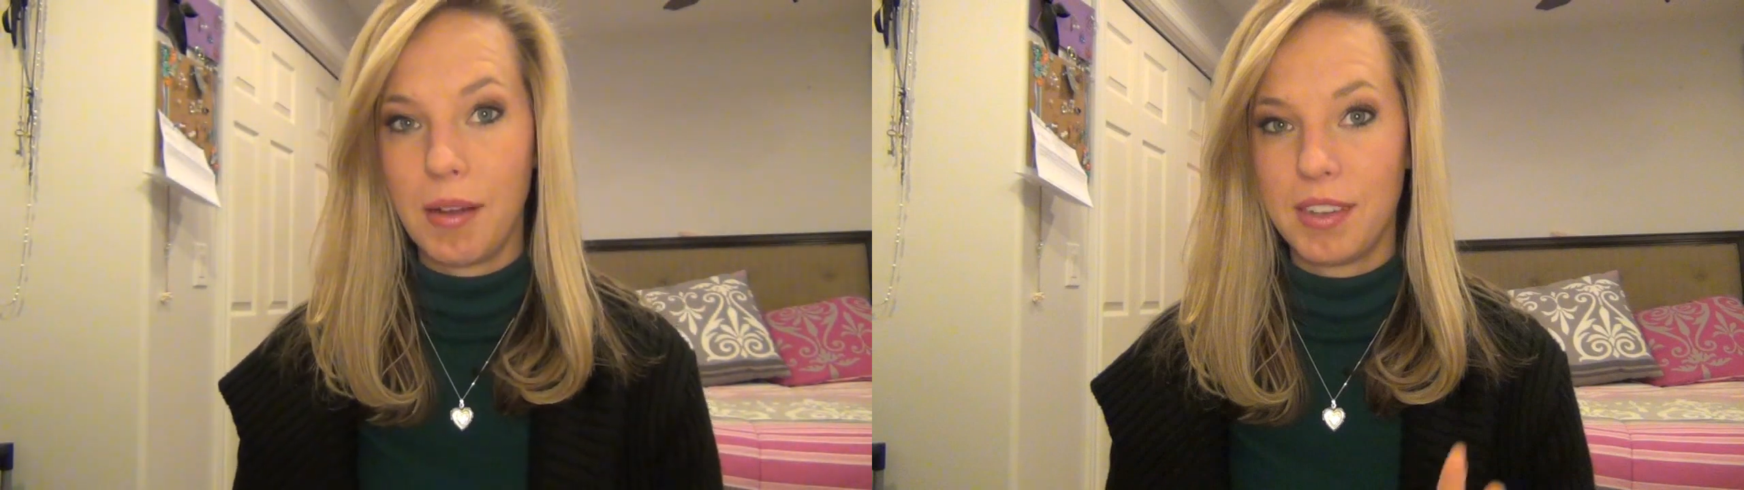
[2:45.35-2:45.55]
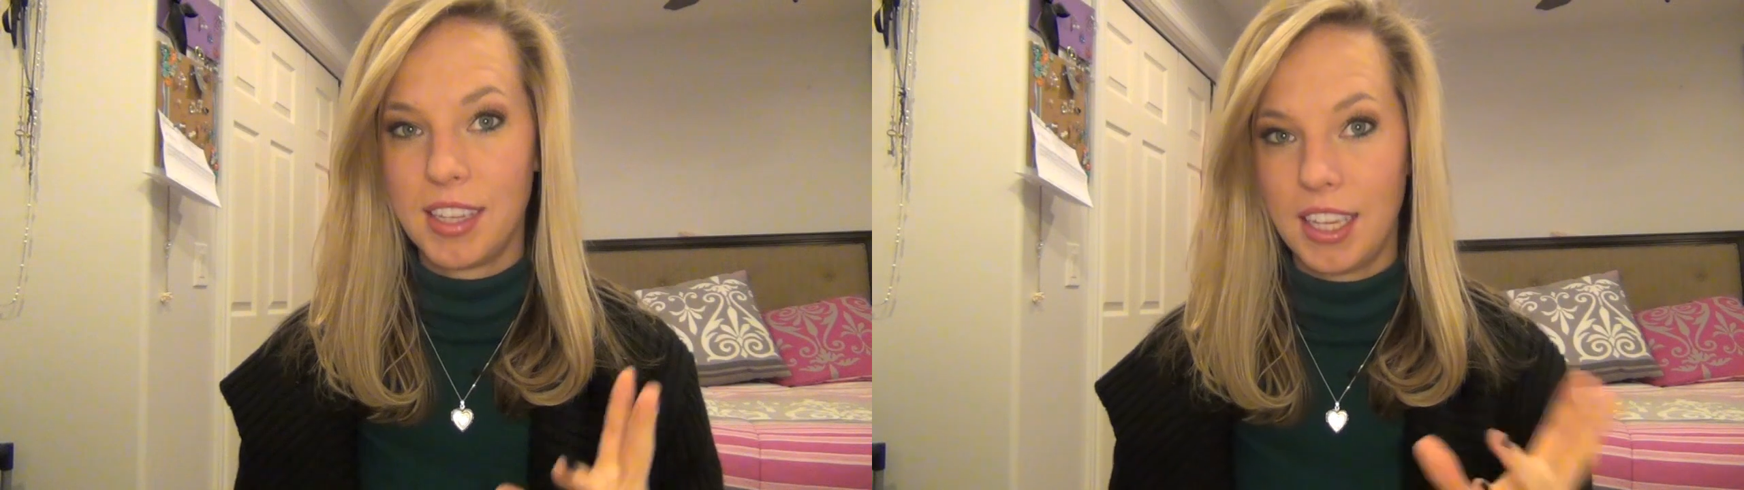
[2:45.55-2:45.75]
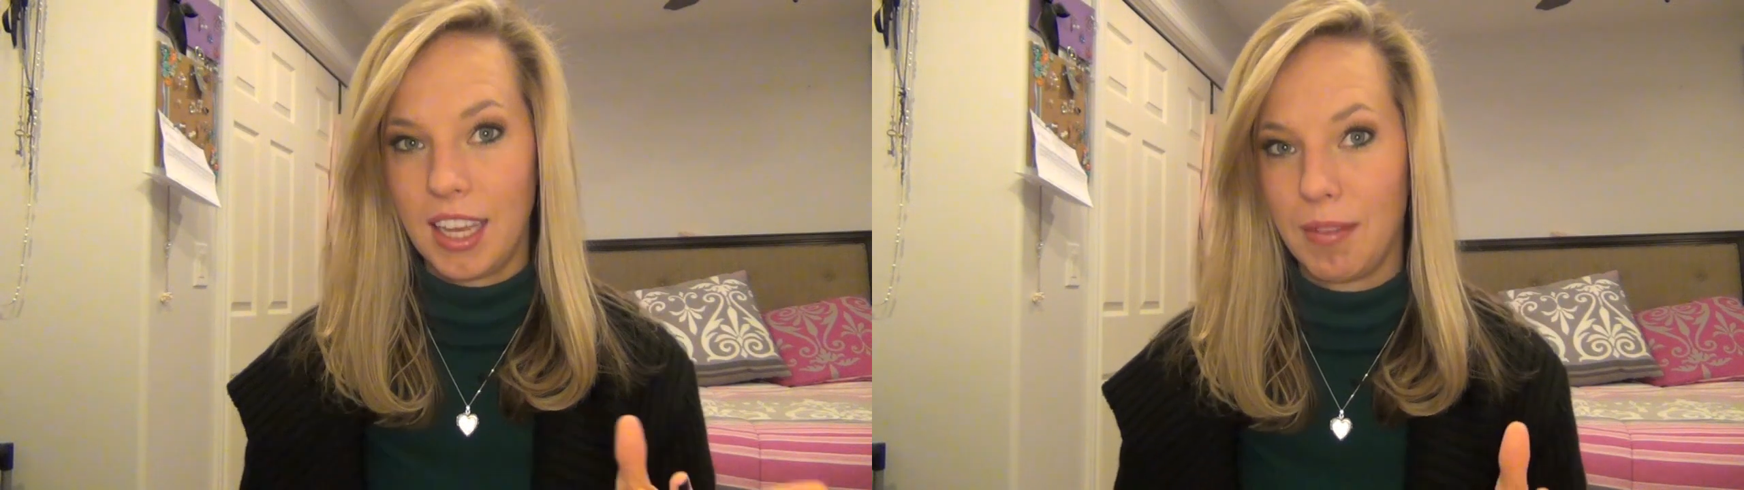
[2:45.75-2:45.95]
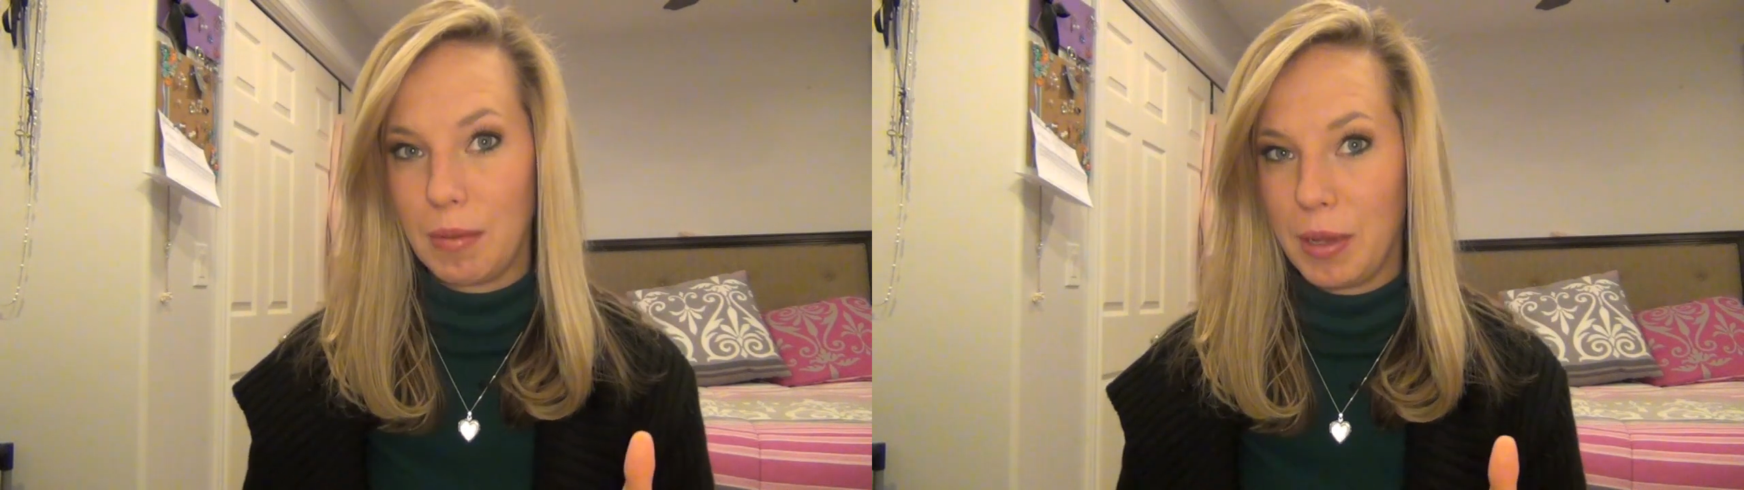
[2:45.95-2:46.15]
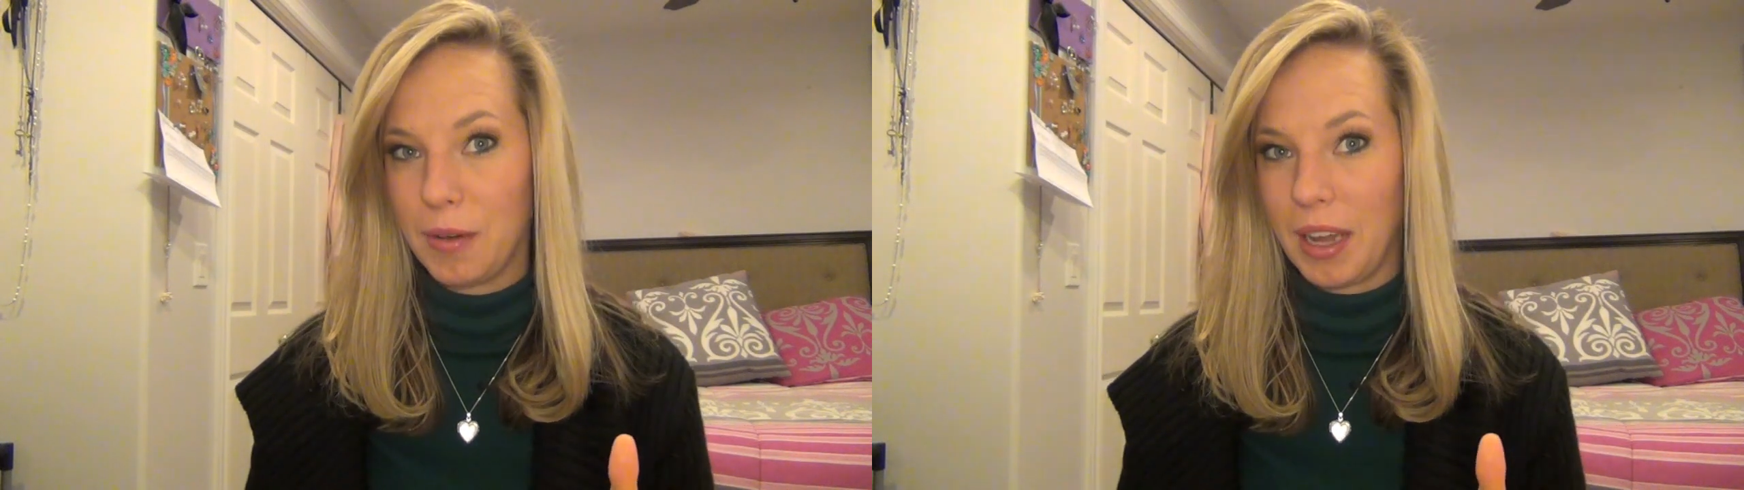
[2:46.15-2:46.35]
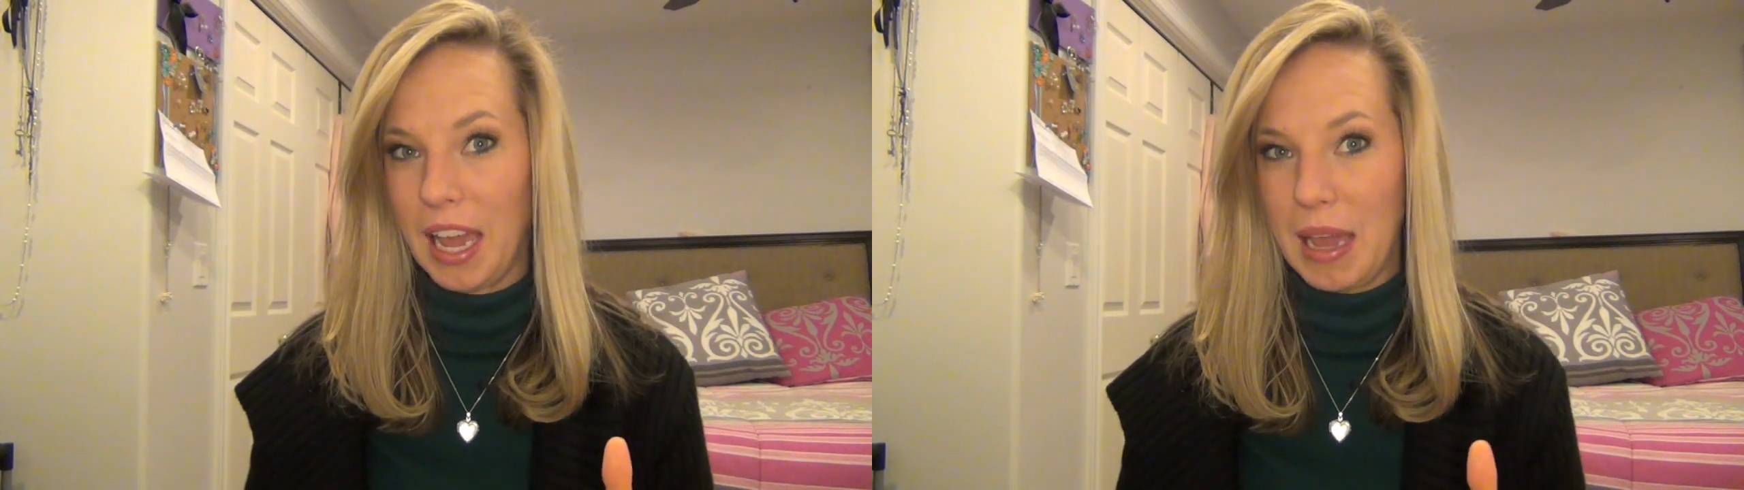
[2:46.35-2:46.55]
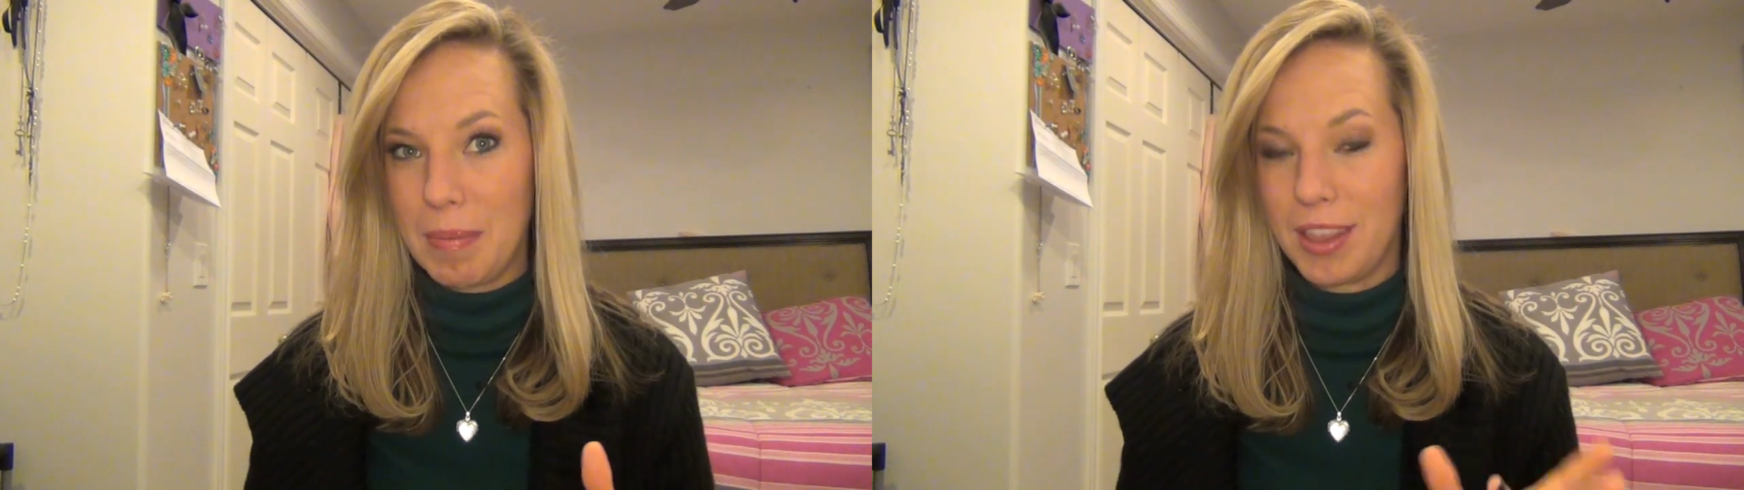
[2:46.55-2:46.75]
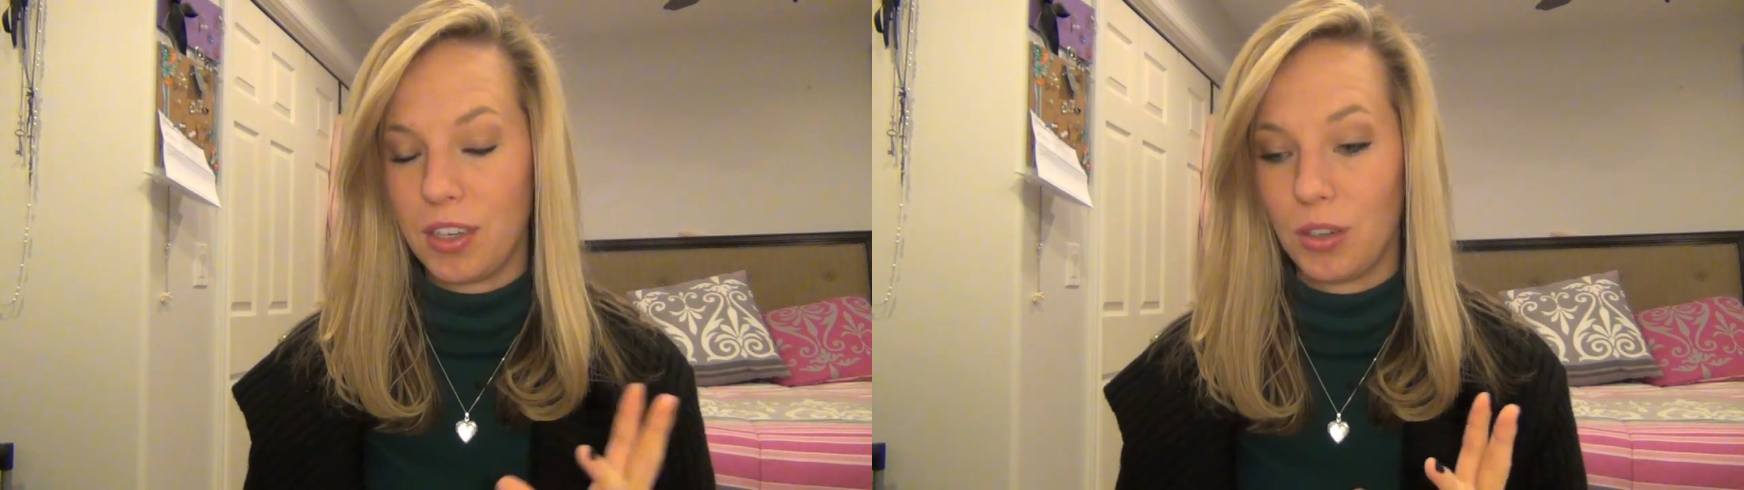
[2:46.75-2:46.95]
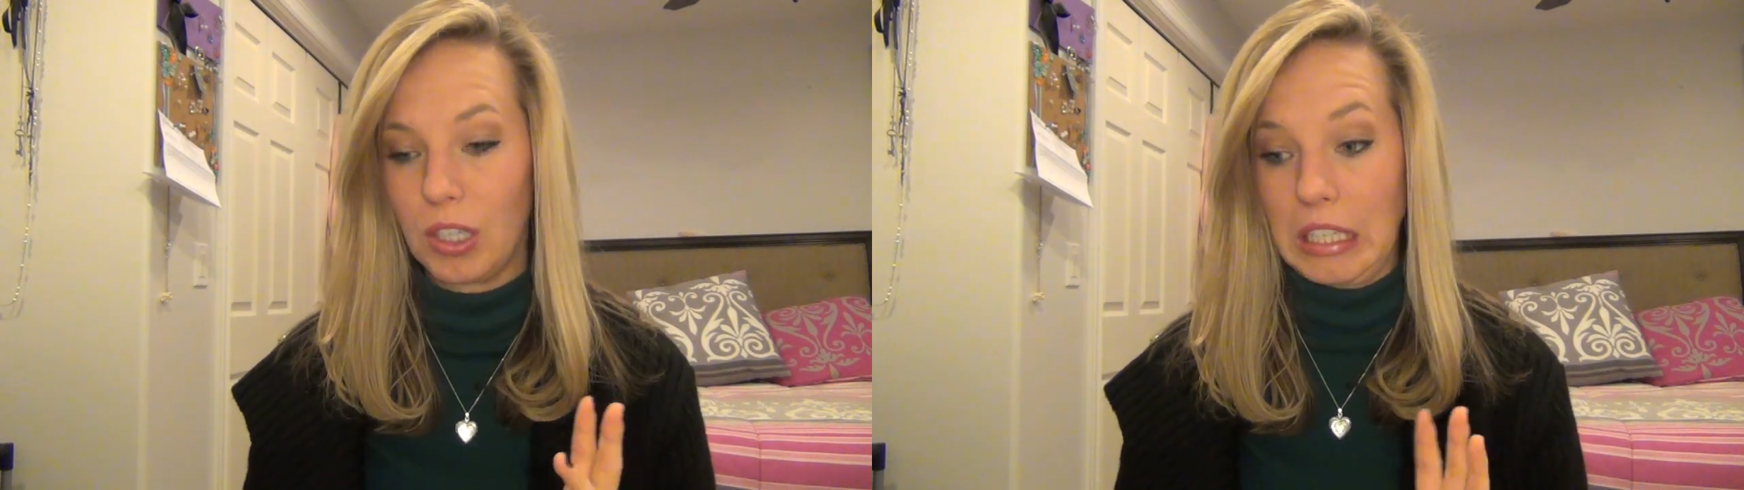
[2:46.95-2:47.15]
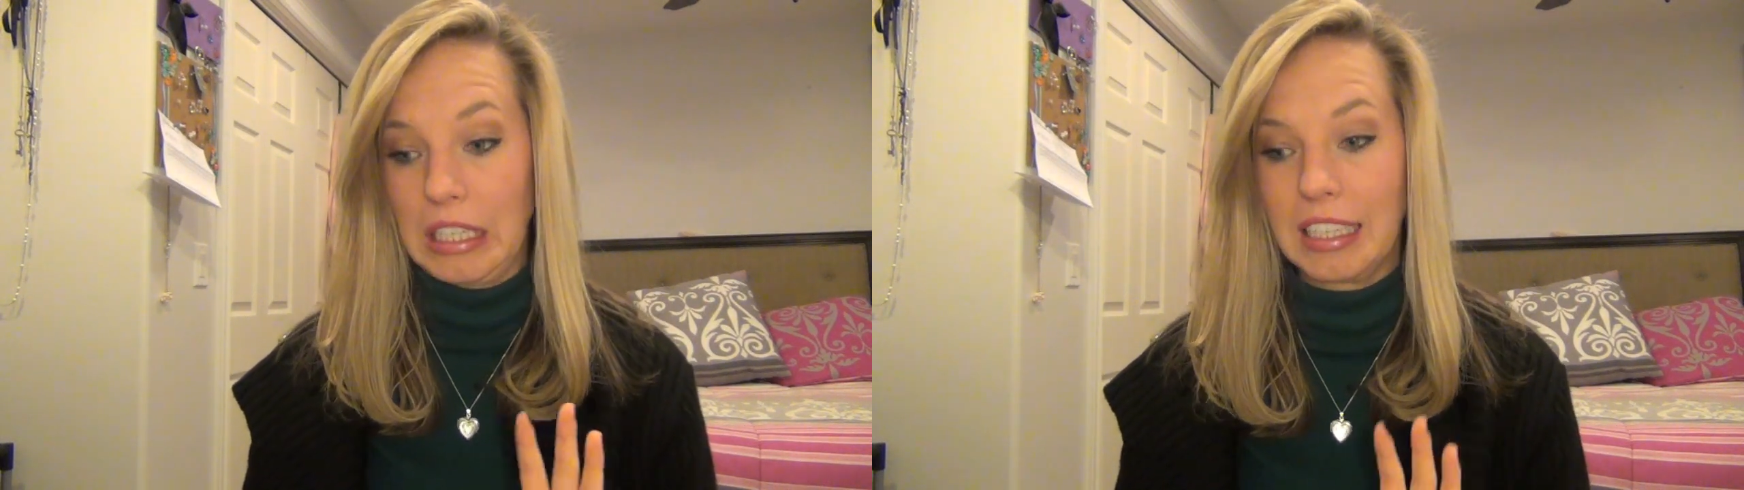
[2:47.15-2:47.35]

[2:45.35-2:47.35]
I was thinking would be okay, but they're